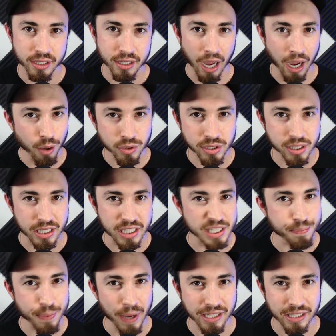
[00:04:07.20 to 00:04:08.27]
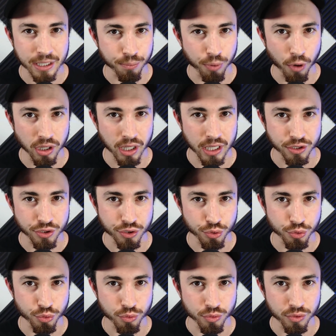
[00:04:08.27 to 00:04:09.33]
I wasn't expecting Bartlett
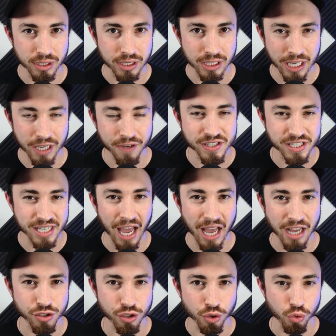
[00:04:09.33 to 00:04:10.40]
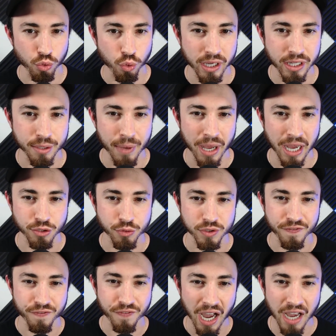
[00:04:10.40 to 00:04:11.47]
to give Sasso quite the match. It was
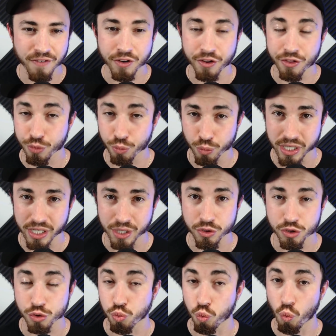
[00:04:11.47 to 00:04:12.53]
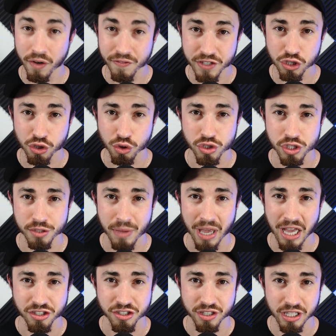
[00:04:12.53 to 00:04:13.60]
five to three, which was one of his closest
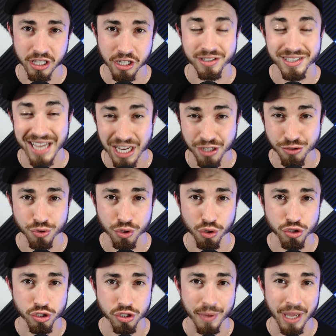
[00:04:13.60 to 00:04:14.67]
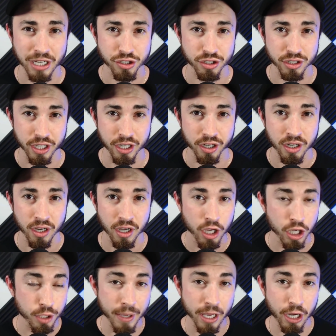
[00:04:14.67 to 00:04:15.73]
matches of the year. Sasso's closest match of the year.
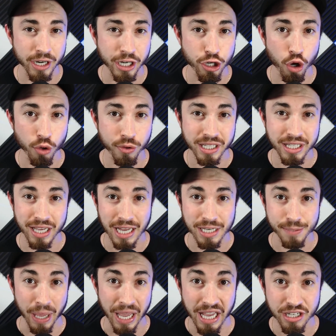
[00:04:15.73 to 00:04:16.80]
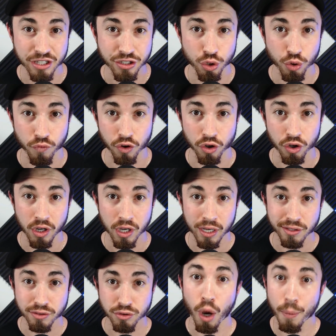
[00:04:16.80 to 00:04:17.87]
You may already know that he has pins over
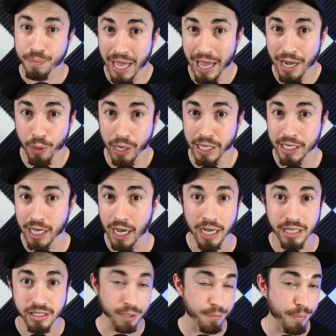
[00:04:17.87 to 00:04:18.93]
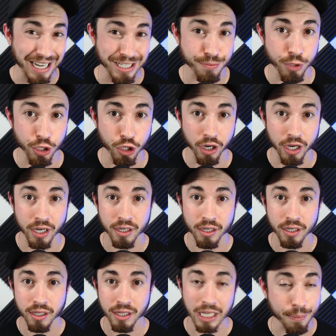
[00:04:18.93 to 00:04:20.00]
top ten ranked guys like Max Murin,
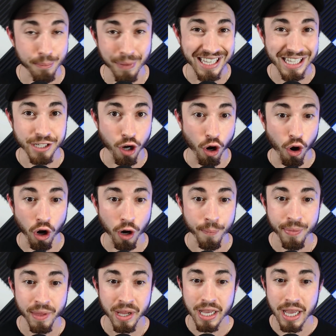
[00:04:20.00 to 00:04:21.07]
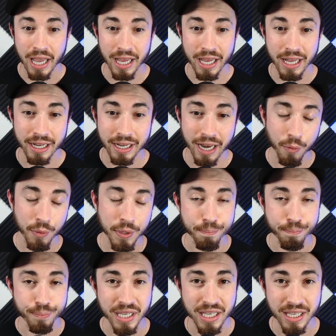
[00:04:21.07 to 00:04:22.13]
like Mikey Carr, and now he
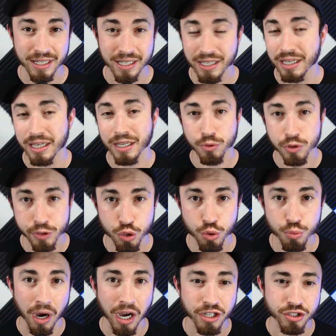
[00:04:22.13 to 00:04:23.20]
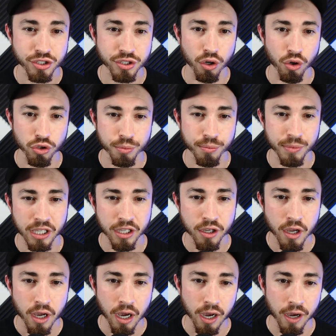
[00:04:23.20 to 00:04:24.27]
beat he he was too much ultimately
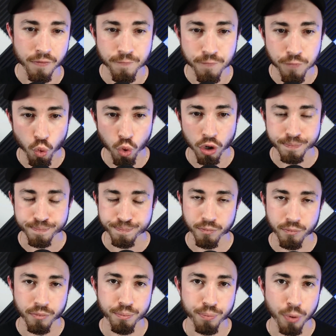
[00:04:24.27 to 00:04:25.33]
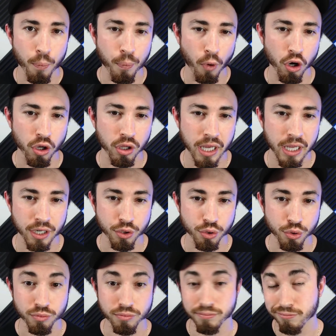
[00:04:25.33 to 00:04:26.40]
uh, for Beau Bartlett,
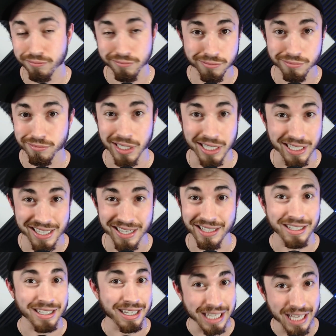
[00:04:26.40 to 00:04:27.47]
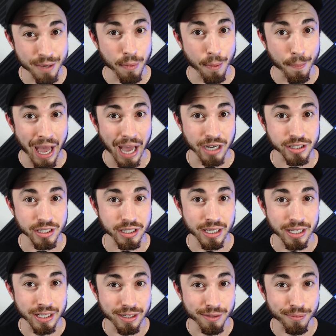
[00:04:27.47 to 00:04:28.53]
who like I said, he, gave him a match,
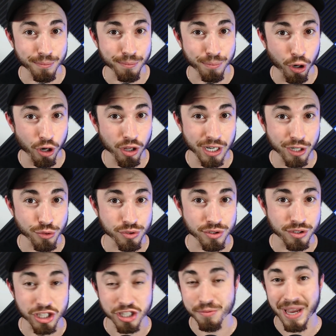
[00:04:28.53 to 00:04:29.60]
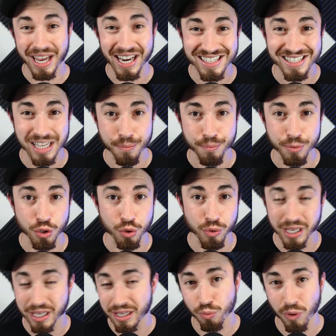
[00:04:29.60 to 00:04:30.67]
and Bartlett, who just made his debut,
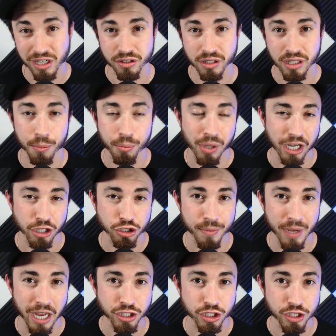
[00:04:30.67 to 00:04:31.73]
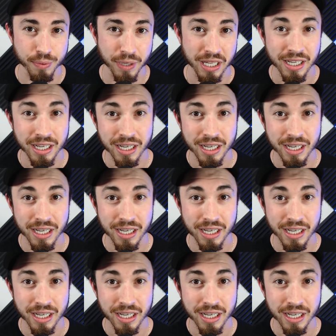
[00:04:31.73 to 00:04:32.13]
he wrestled a couple extra matches, but